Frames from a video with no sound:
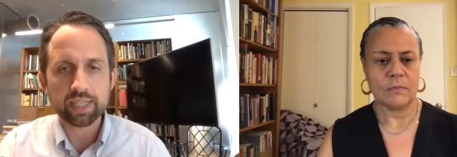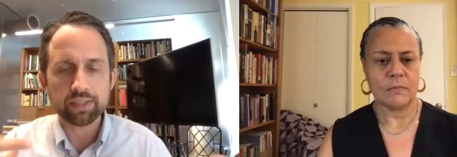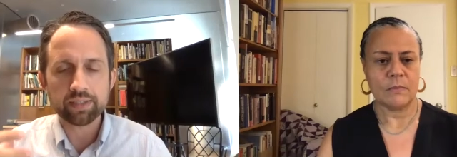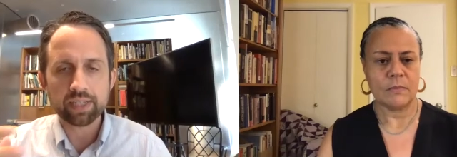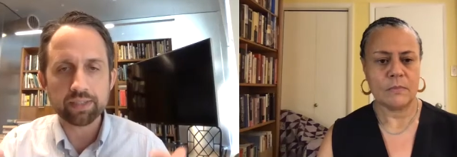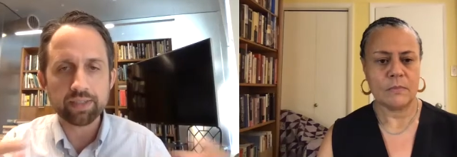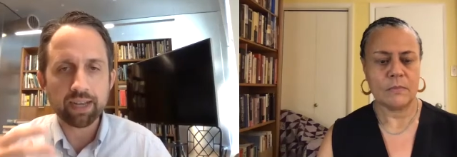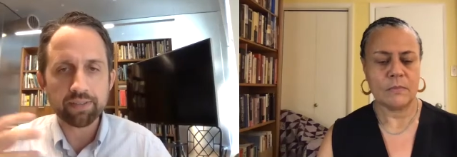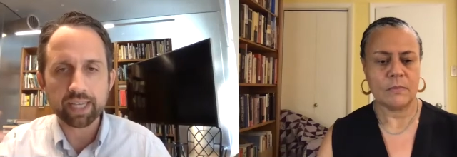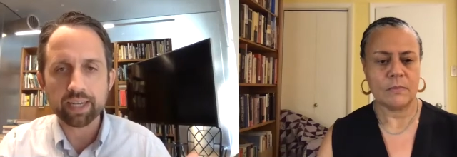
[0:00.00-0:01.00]
Speaker 1: is is
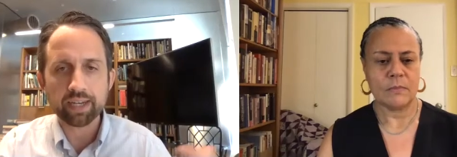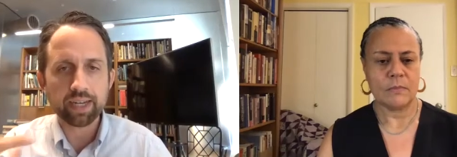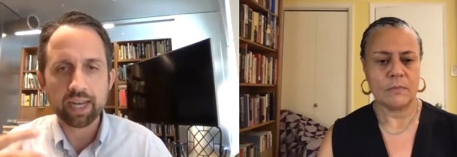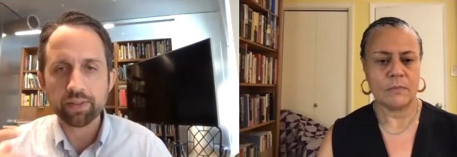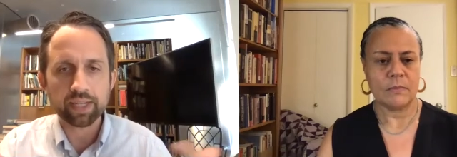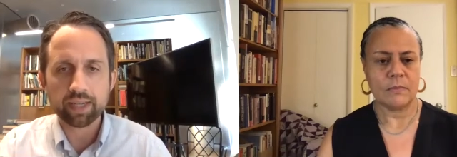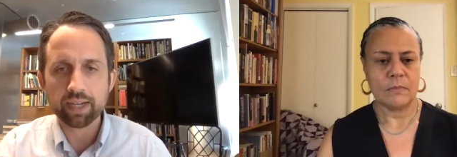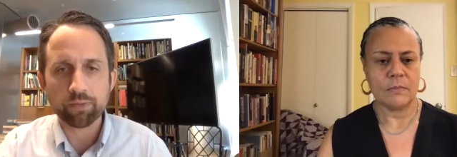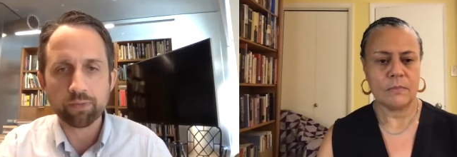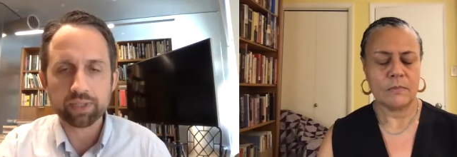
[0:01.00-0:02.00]
navigated and how that
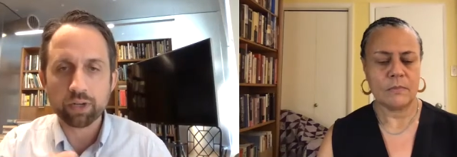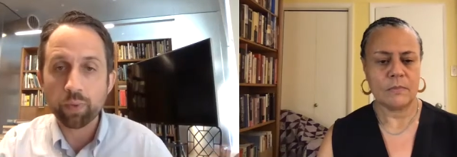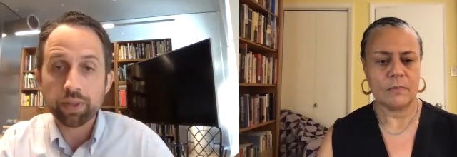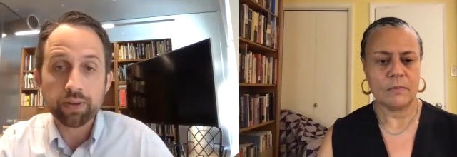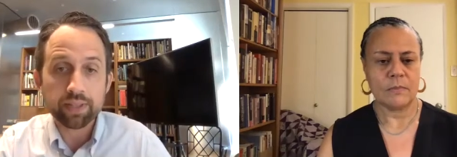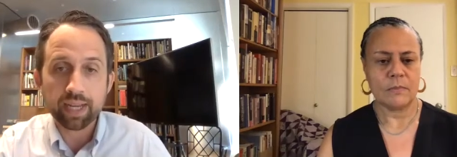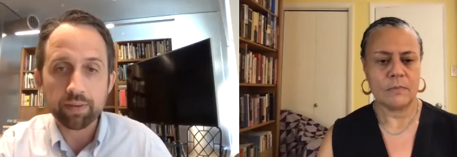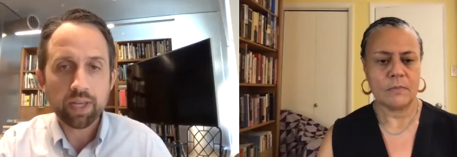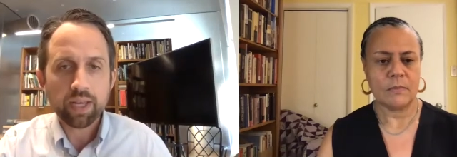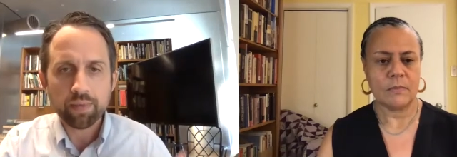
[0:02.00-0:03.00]
kind of works out whether in
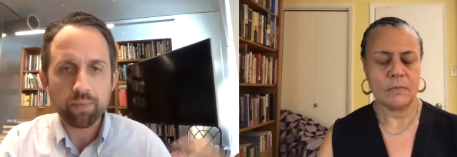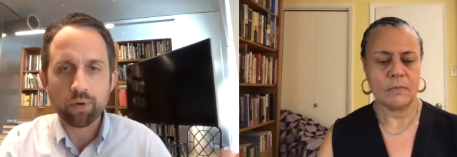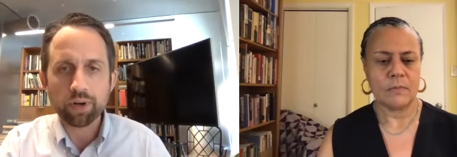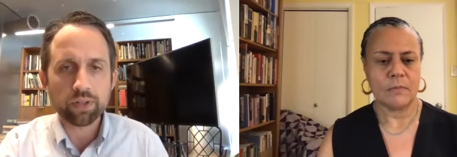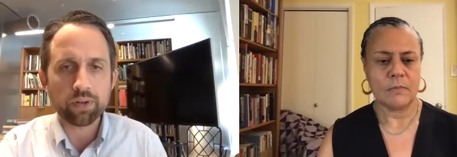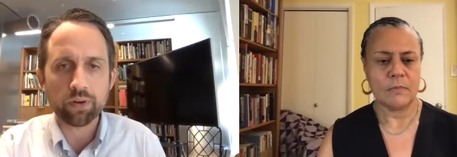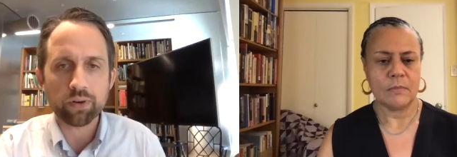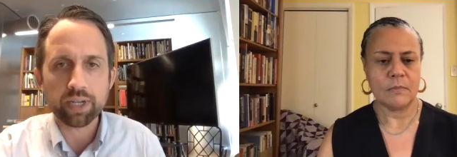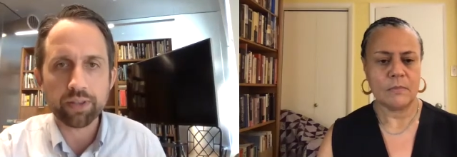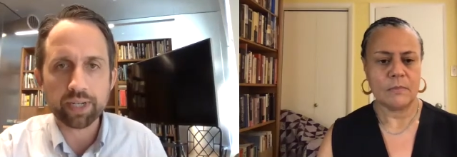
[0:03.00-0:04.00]
that memorial or
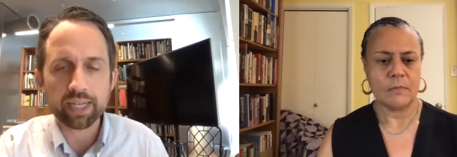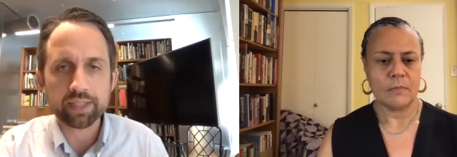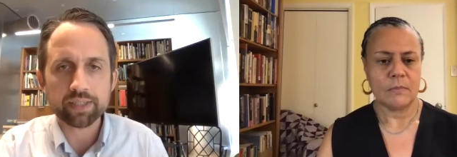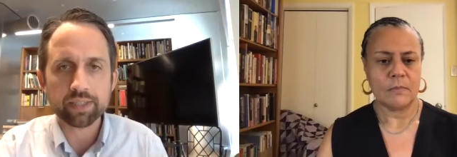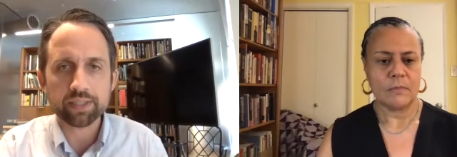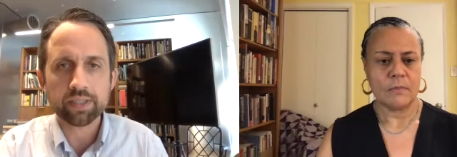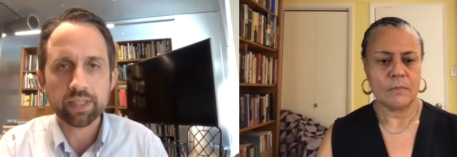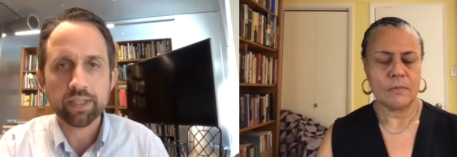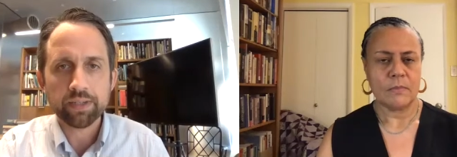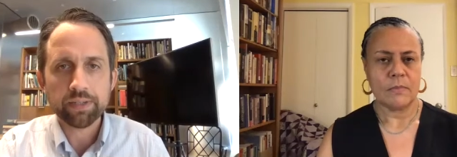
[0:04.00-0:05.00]
in other cases
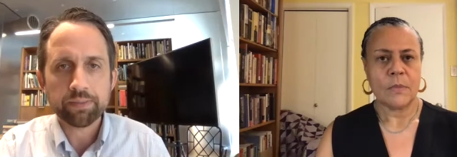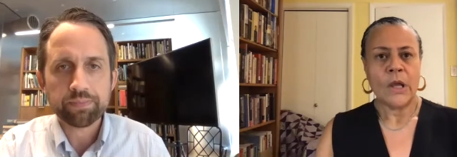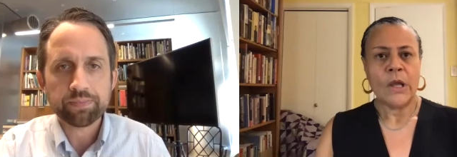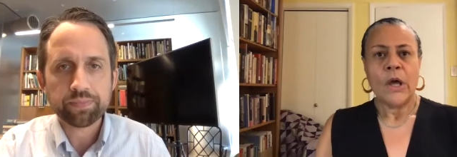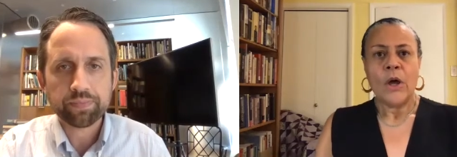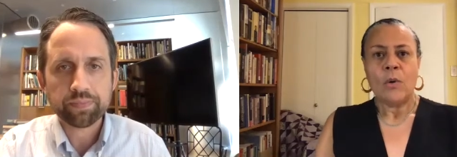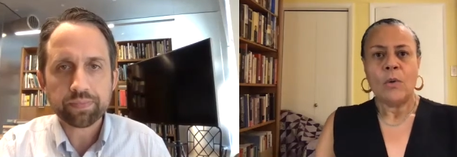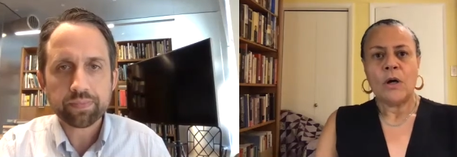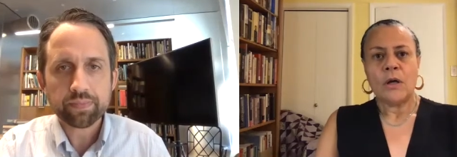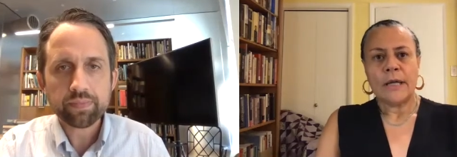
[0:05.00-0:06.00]

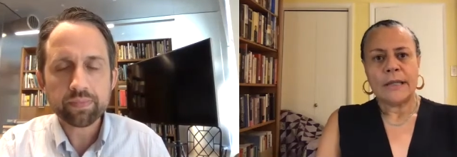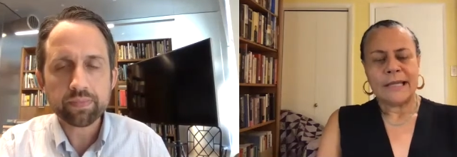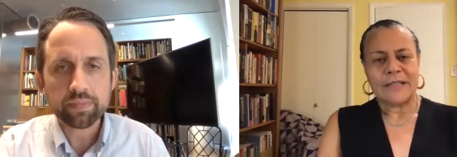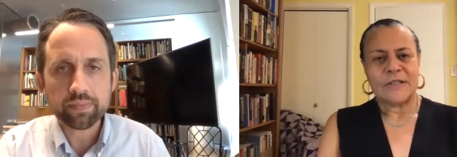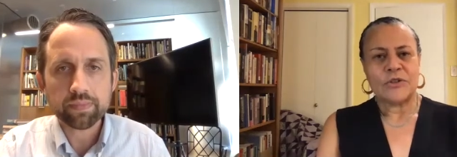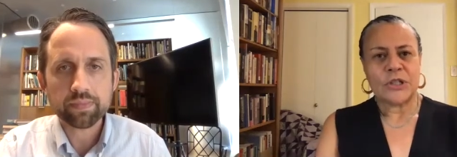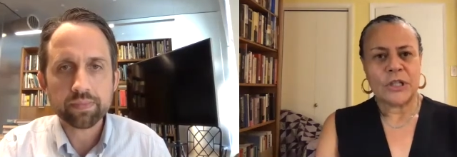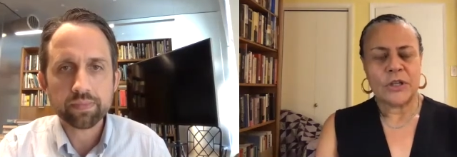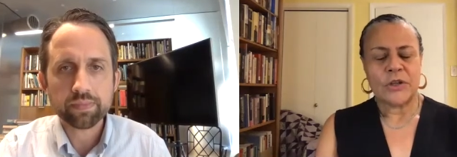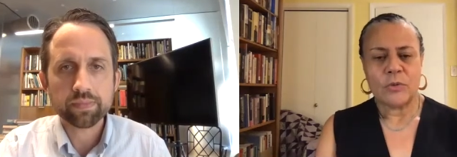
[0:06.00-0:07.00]
Speaker 2: well i think it's interesting
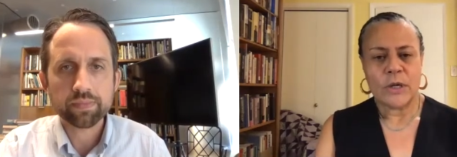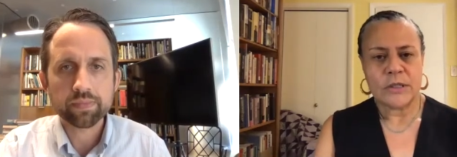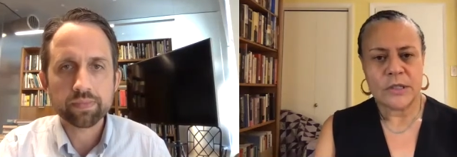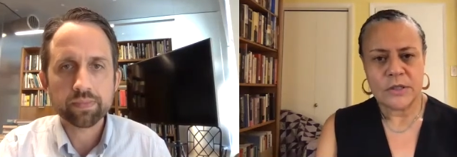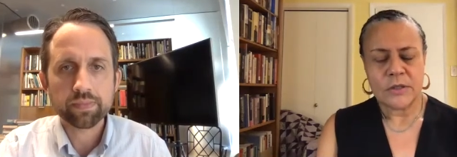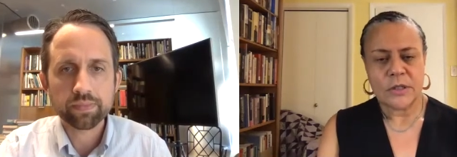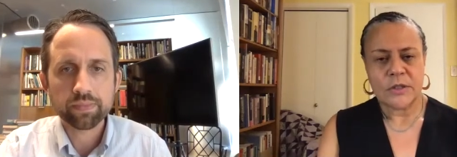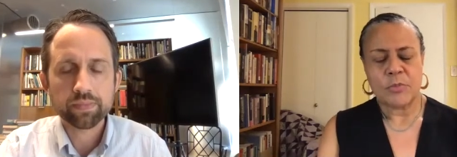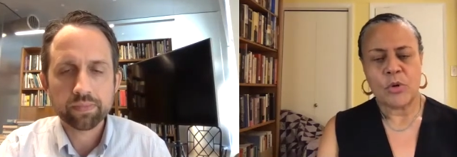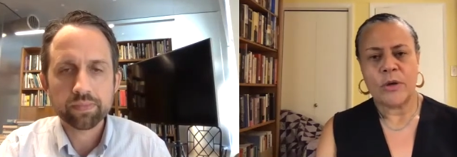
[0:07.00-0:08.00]
that you raised this
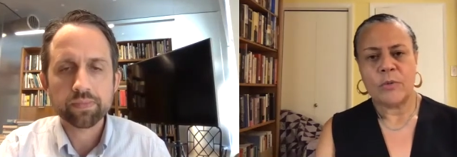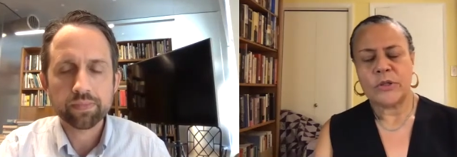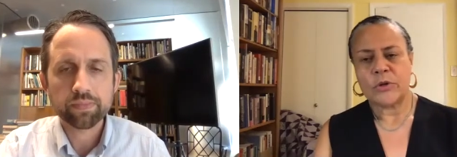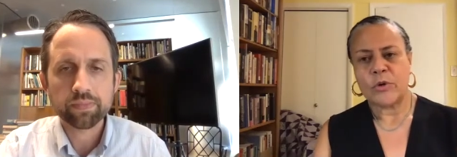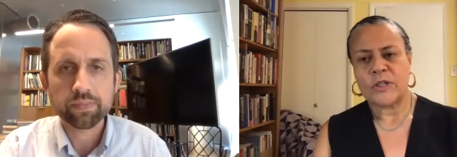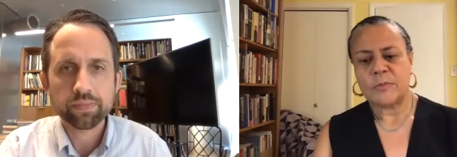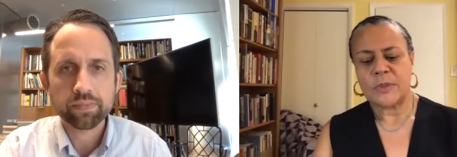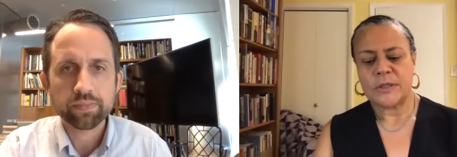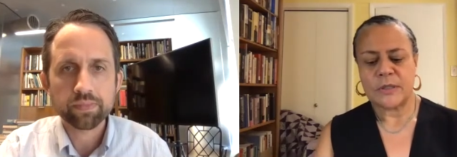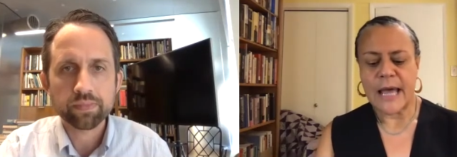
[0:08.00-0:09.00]
this point with the
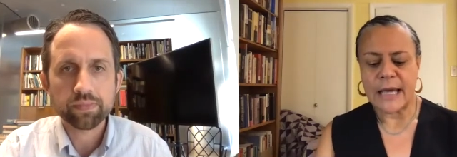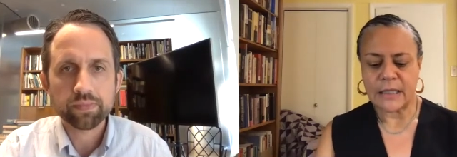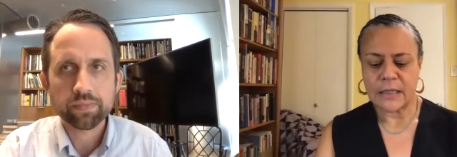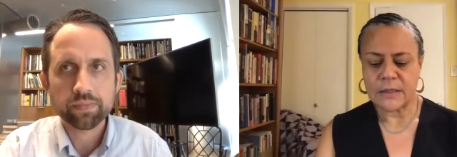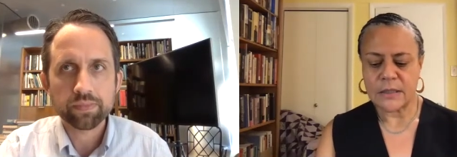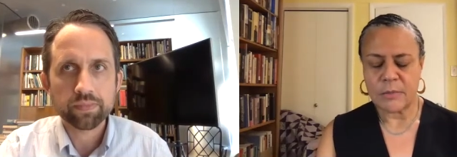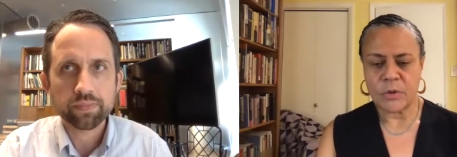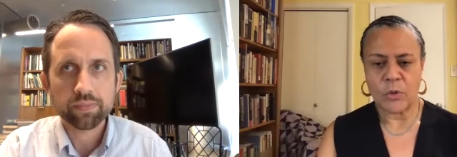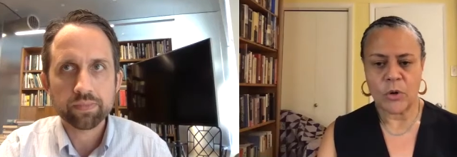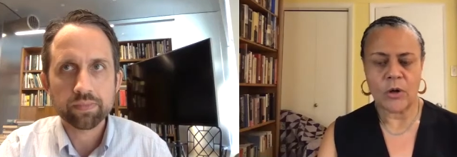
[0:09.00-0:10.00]
crispus attucks uh,
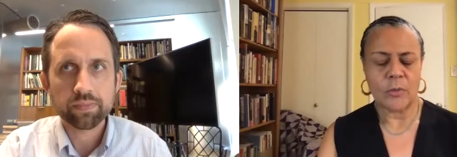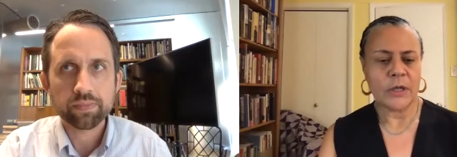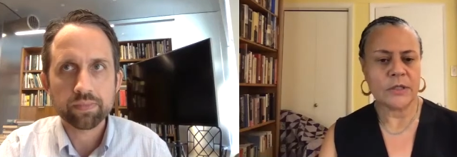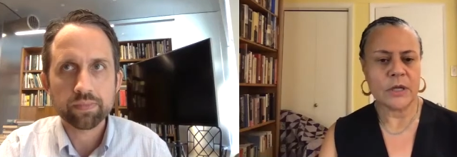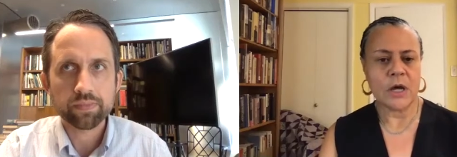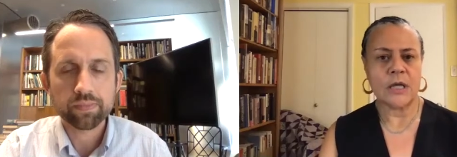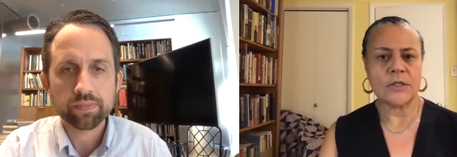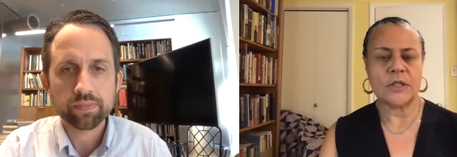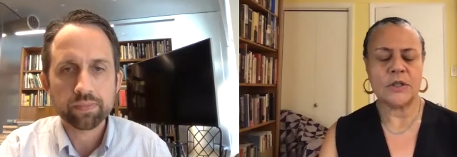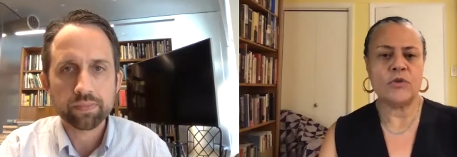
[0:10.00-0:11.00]
memorial because it caused
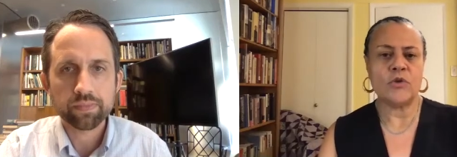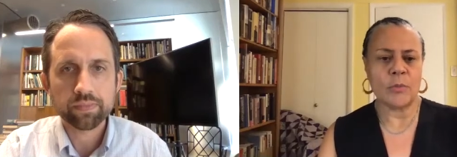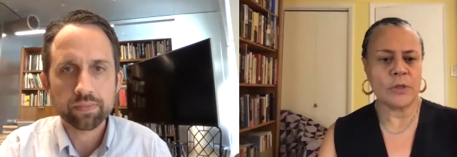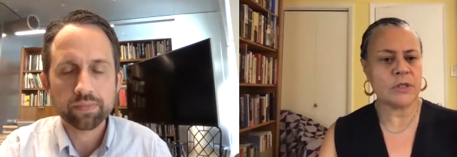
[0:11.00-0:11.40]
an enormous